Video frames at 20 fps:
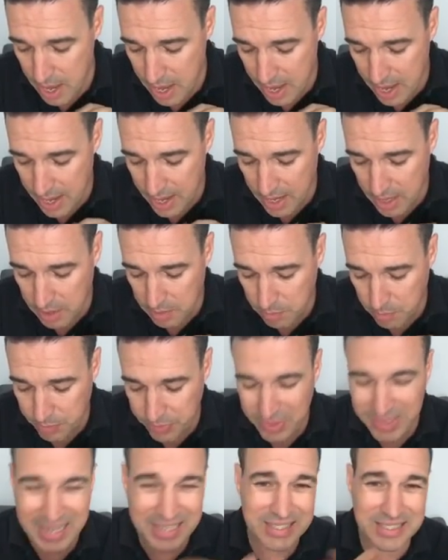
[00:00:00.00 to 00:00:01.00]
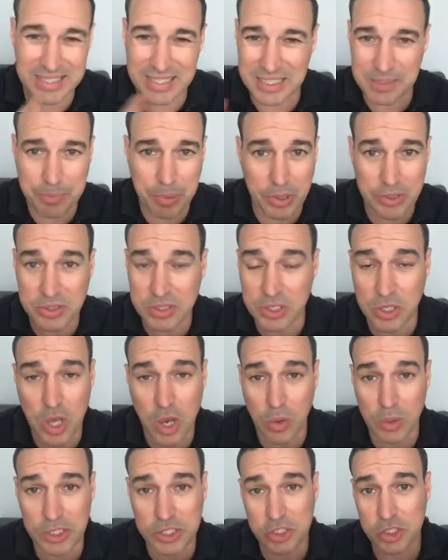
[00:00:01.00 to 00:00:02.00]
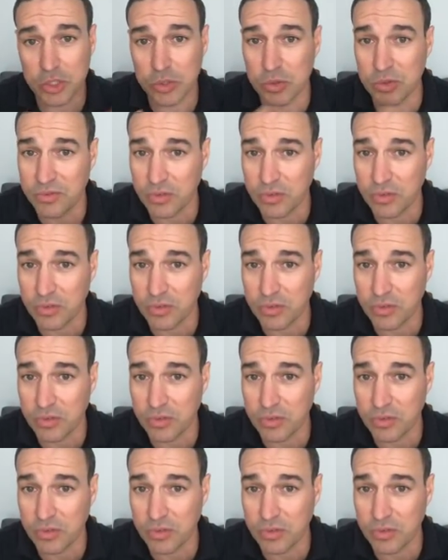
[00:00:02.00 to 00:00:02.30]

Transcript: That's opposed to the coalition who